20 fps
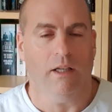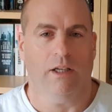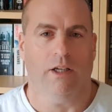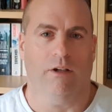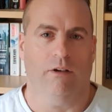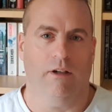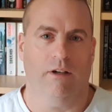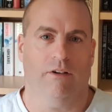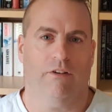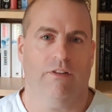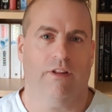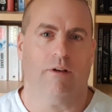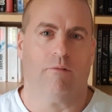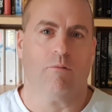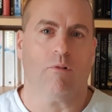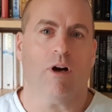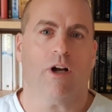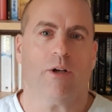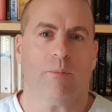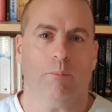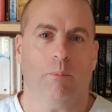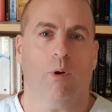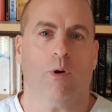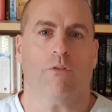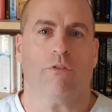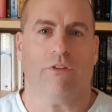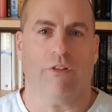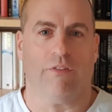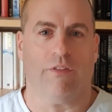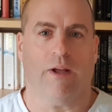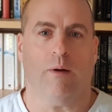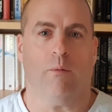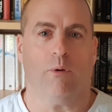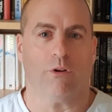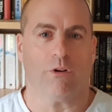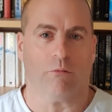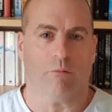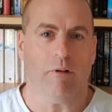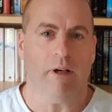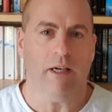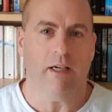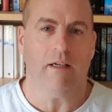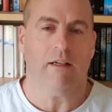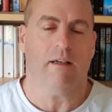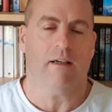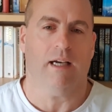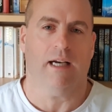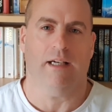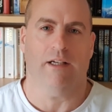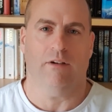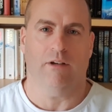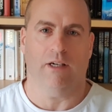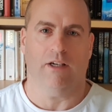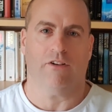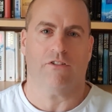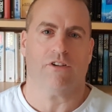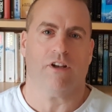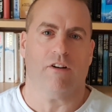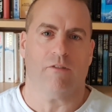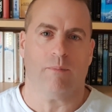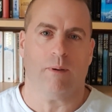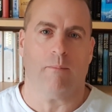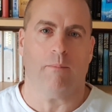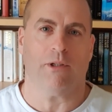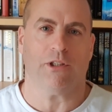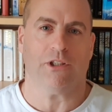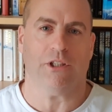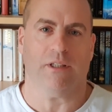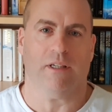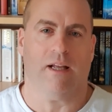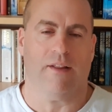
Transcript: You need to then write a book that they want to read, and you need to self-publish it.